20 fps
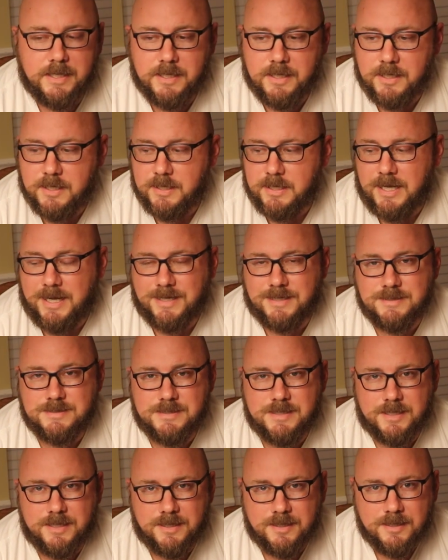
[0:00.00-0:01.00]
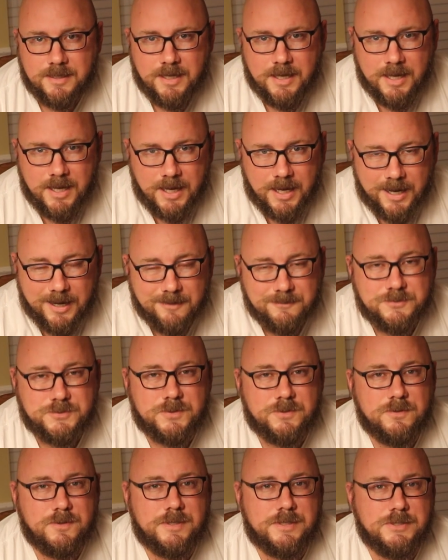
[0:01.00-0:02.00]
and I can say I have
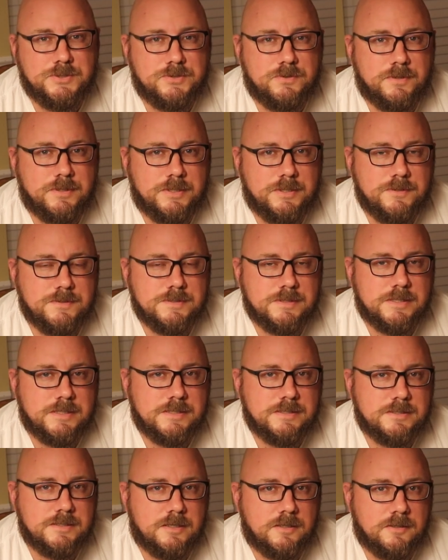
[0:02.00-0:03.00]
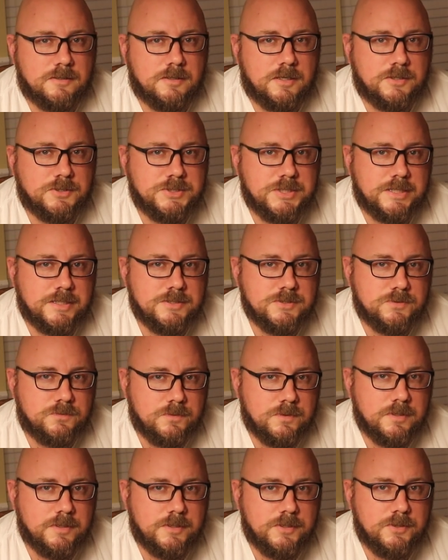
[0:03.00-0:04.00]
truly enjoyed using these. Our chickens
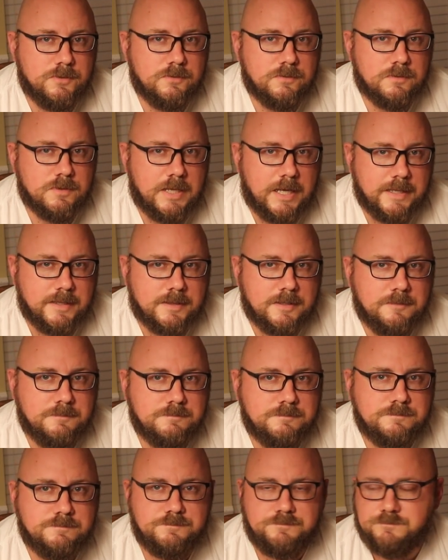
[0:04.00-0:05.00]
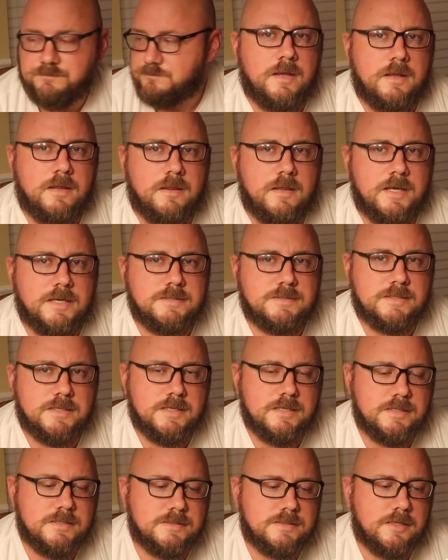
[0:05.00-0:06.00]
really do like them. This
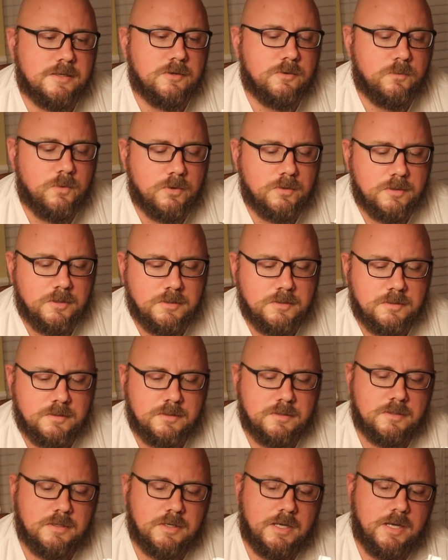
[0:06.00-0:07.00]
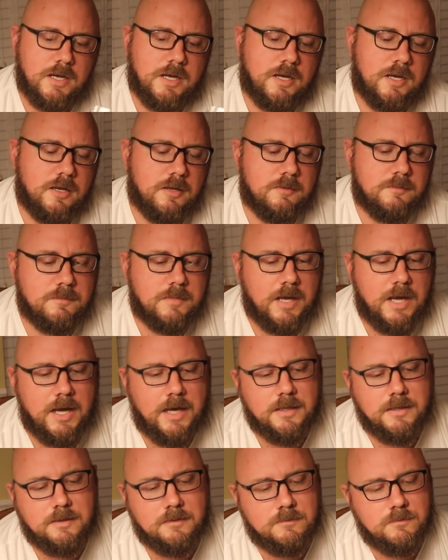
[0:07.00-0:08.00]
is their waterer.
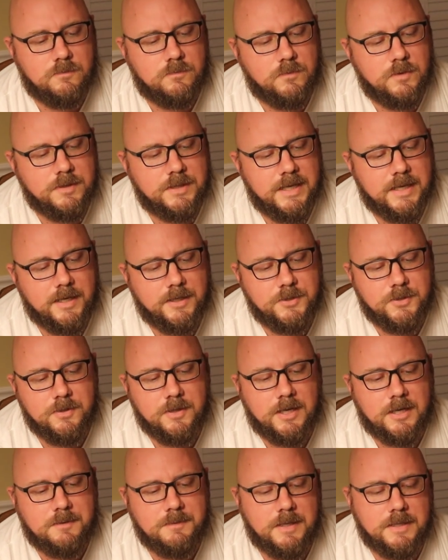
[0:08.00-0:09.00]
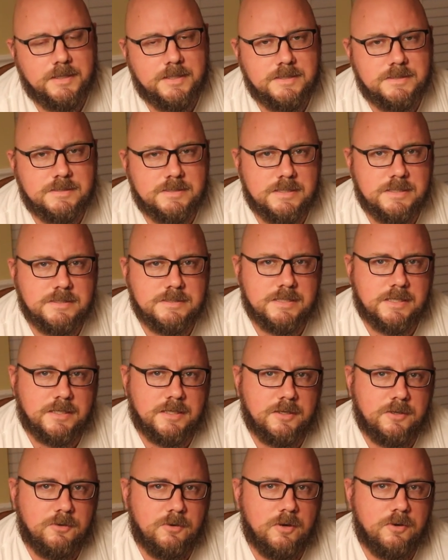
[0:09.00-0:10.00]
One thing I do like about this is it
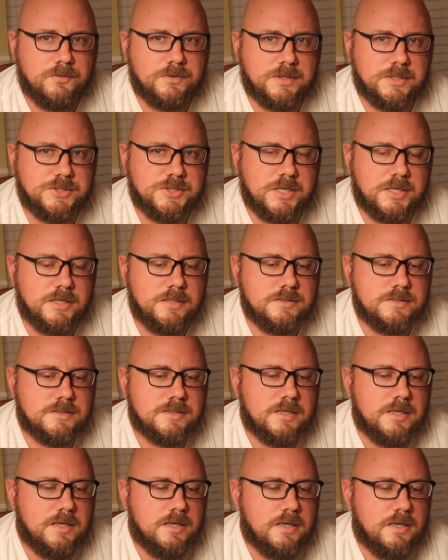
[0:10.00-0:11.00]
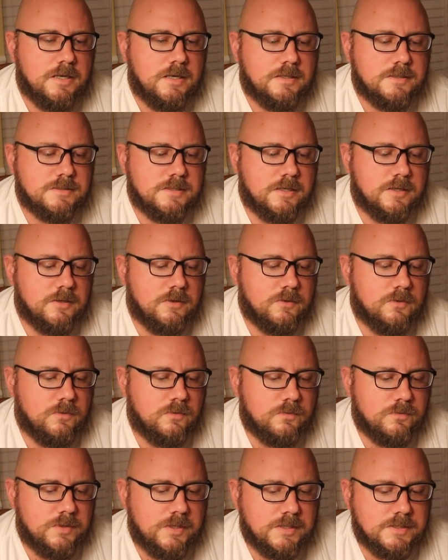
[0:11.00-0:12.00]
can grow with the chickens.
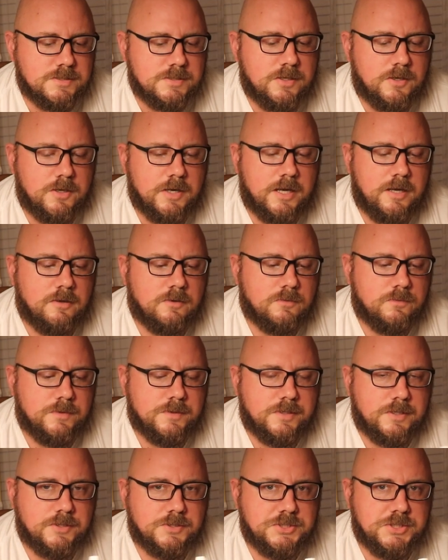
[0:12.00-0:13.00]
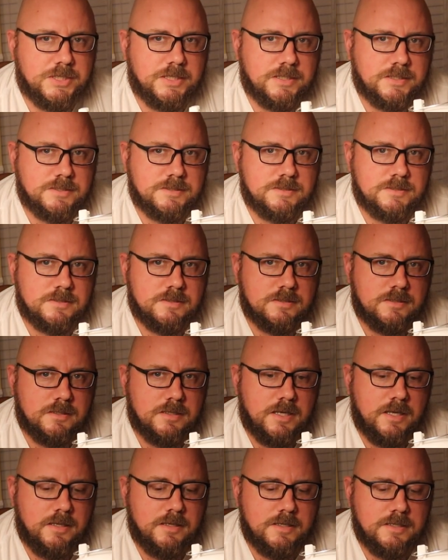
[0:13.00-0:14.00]
So you can start out with your chicks
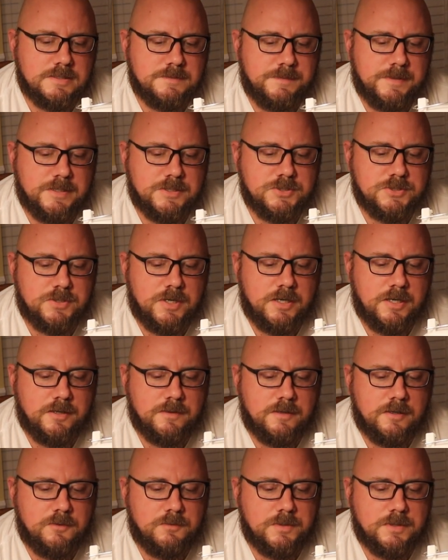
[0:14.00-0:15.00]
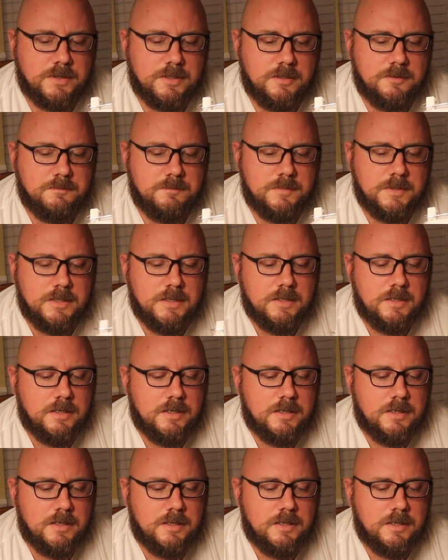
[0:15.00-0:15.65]
and this being straight in there with them.